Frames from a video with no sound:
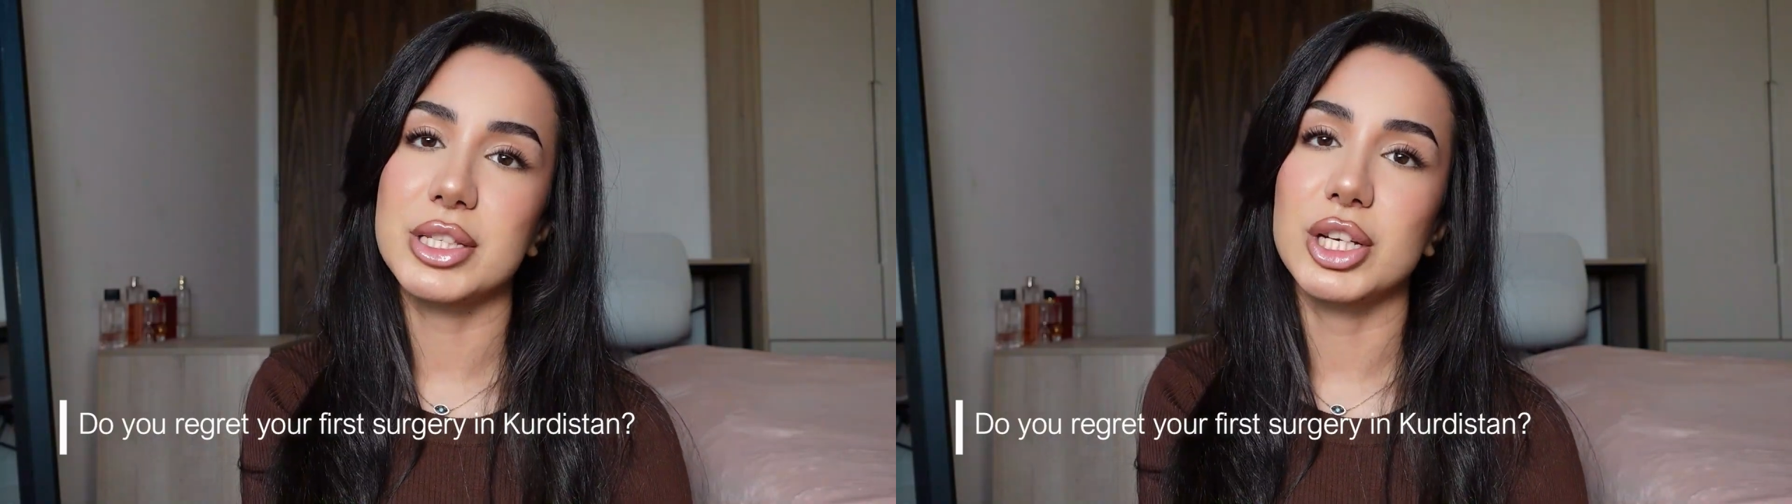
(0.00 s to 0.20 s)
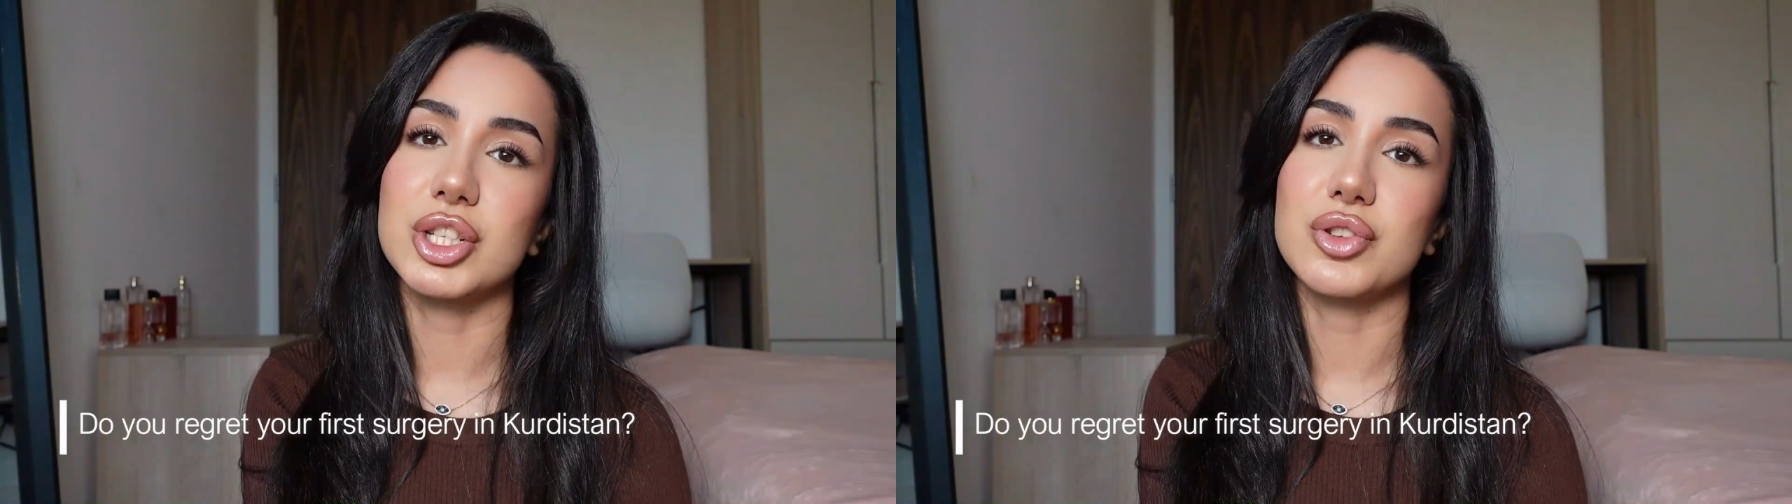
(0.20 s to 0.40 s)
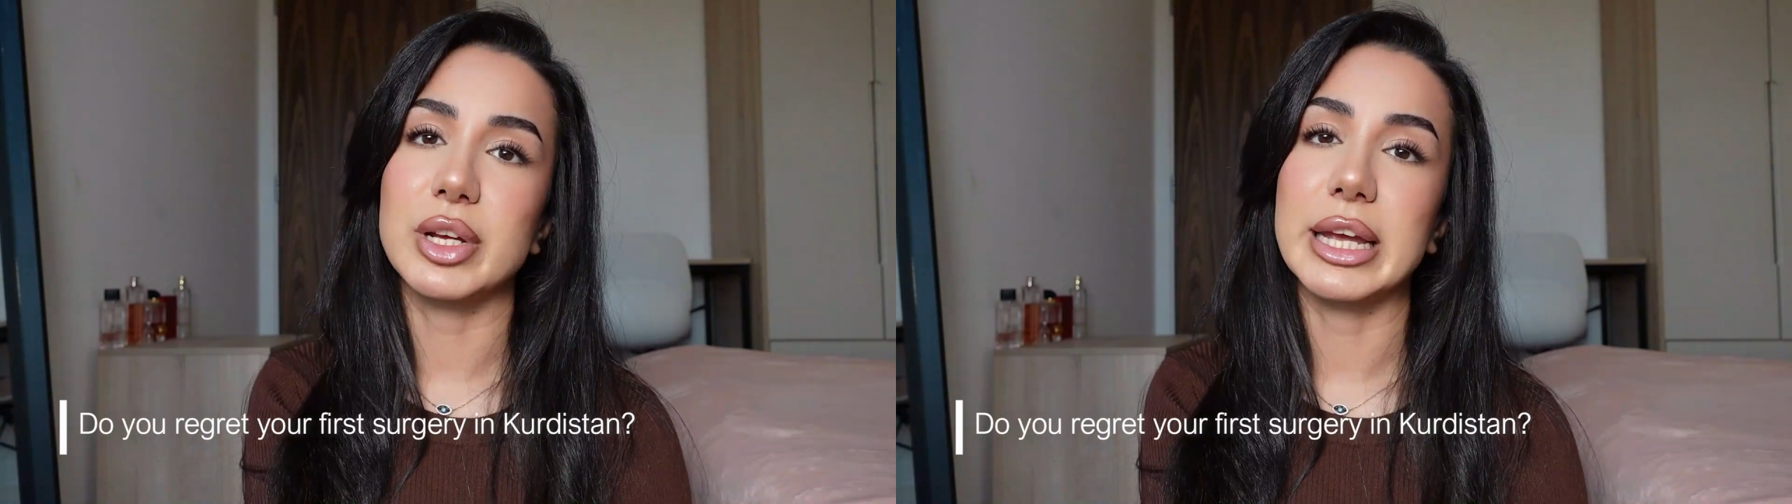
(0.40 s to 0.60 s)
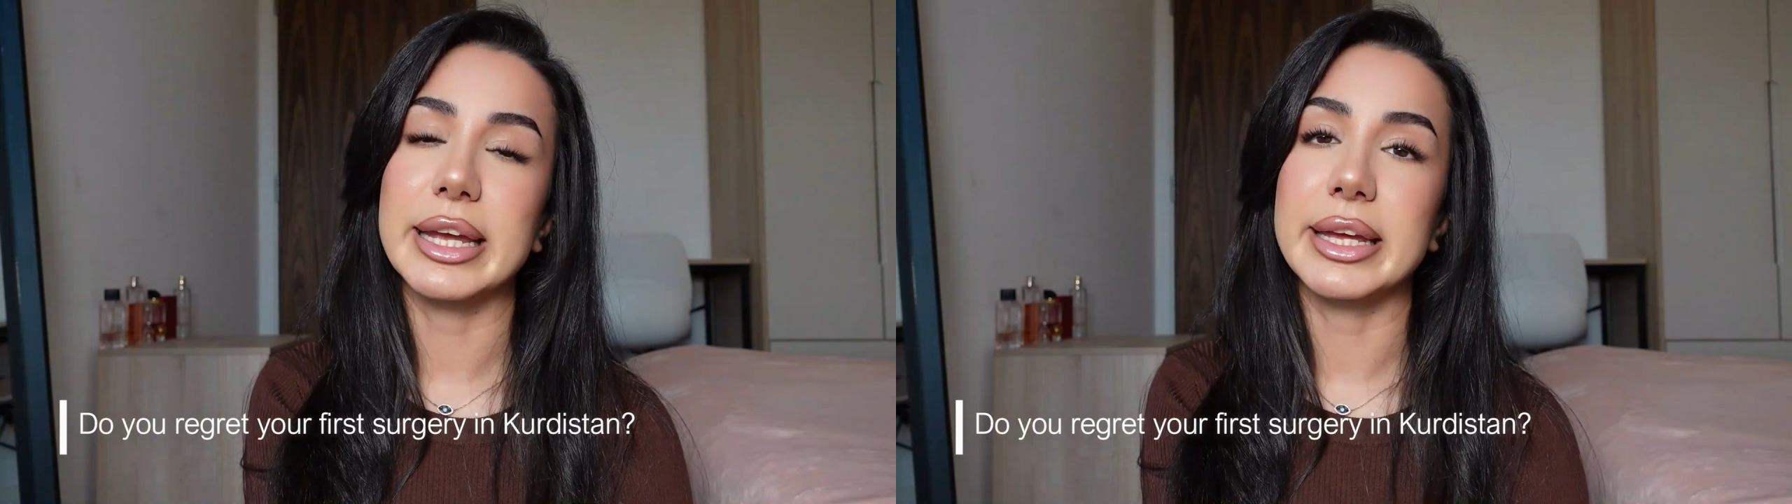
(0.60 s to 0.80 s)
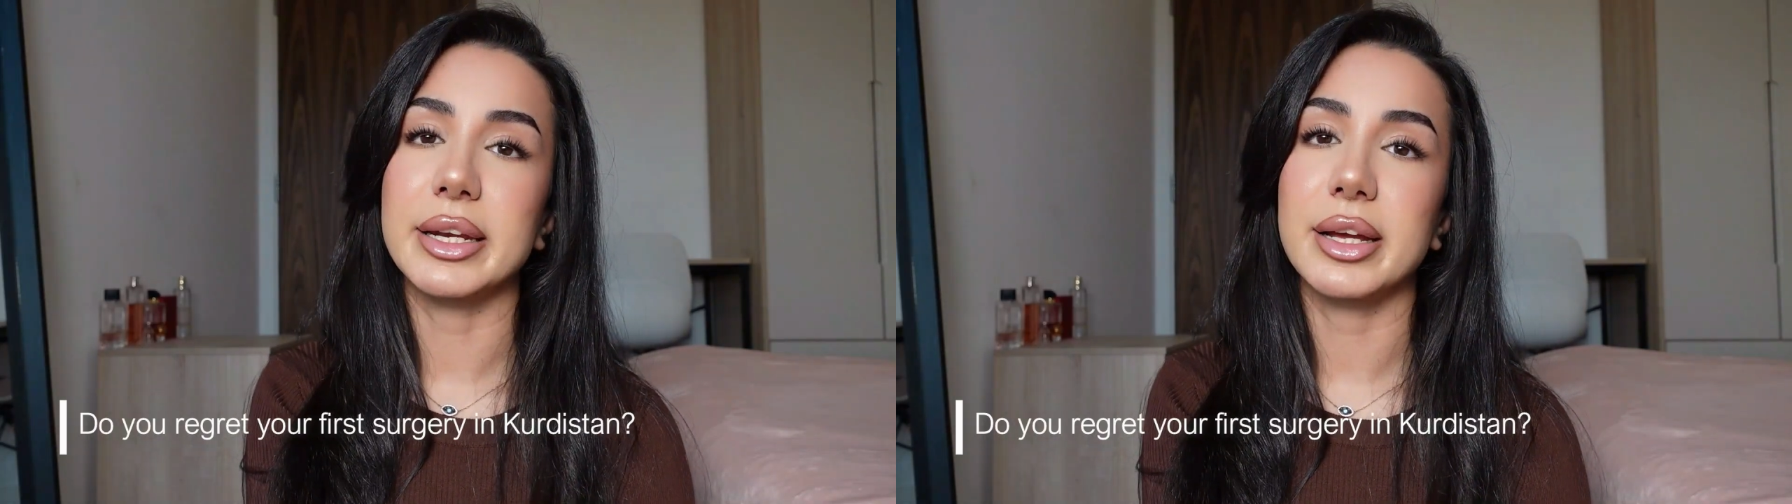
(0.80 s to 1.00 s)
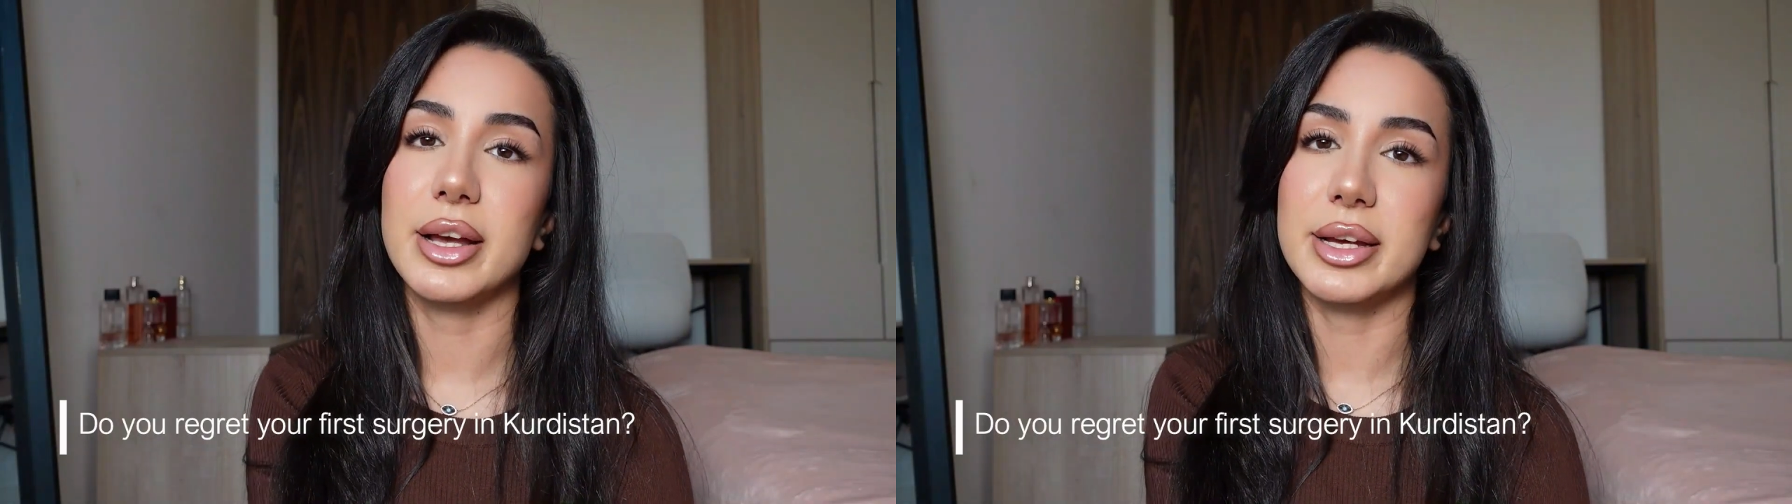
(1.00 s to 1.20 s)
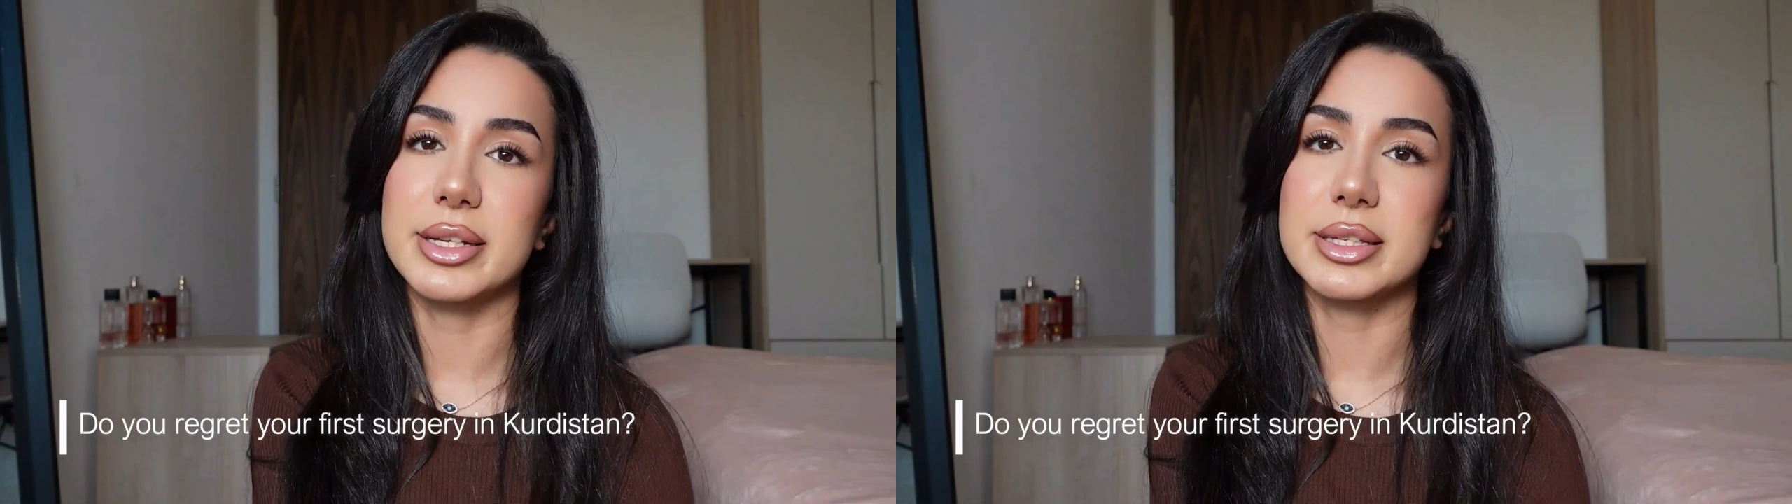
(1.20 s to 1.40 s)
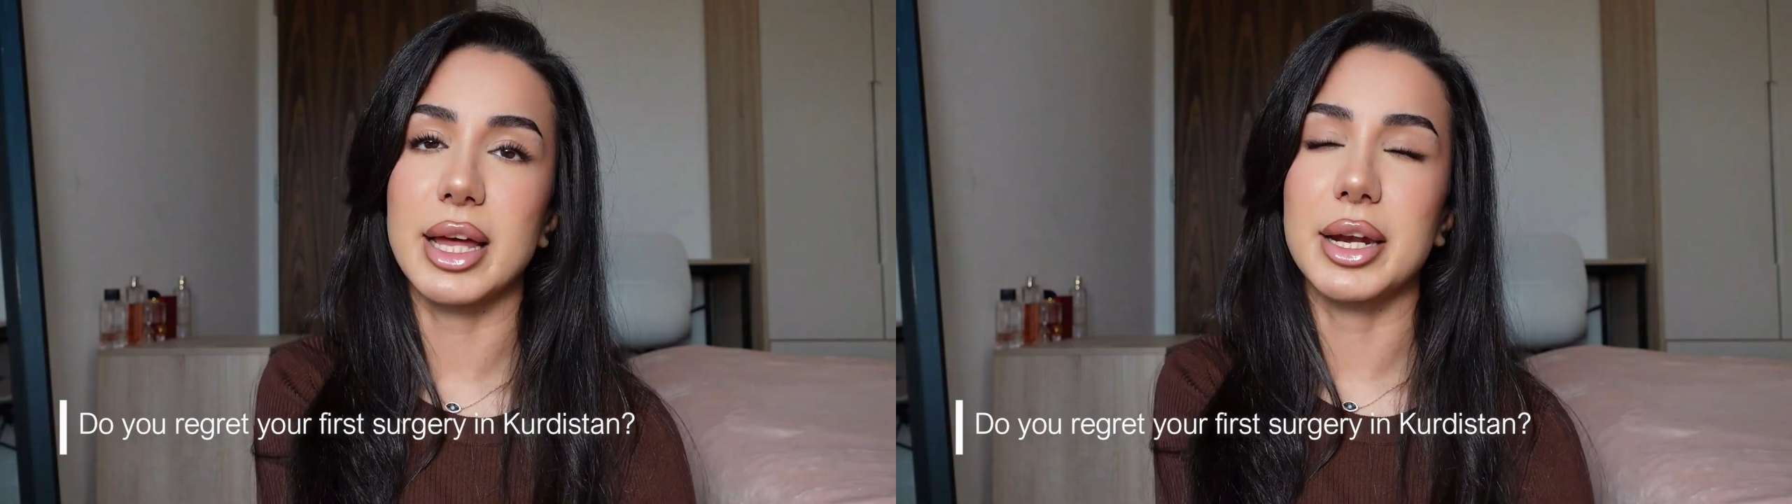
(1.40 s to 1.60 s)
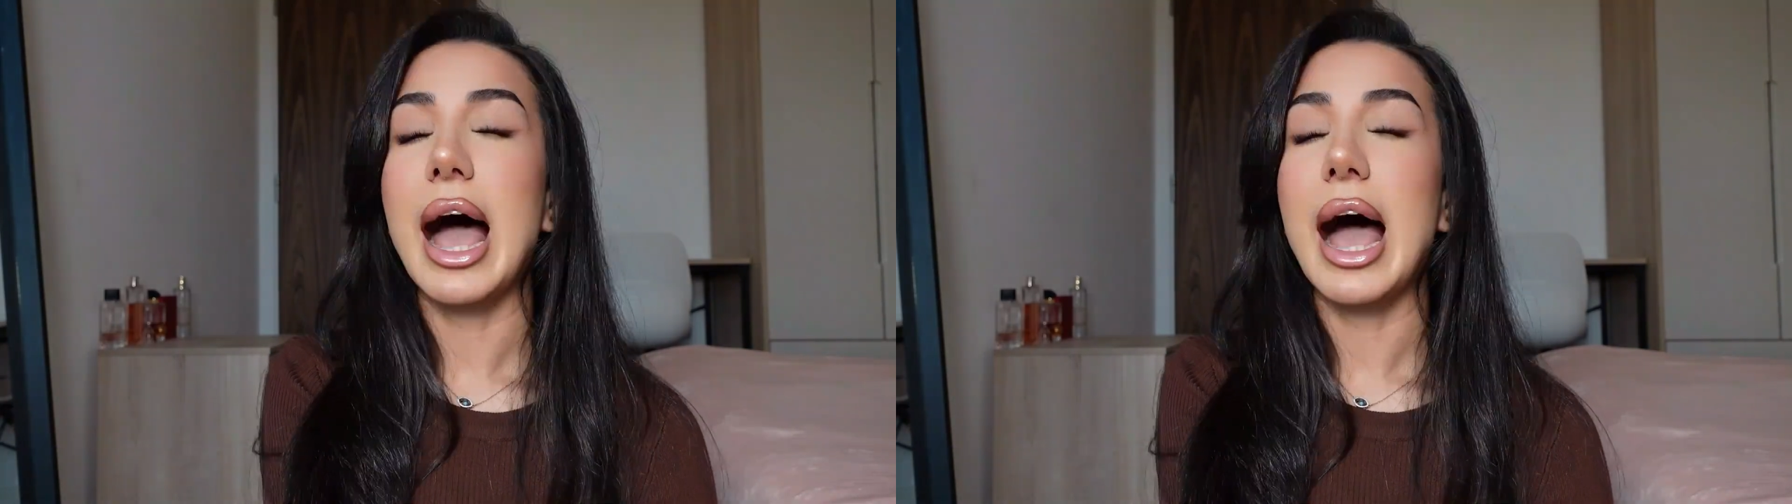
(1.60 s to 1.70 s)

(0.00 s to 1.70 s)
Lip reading: surgery in Kurdistan?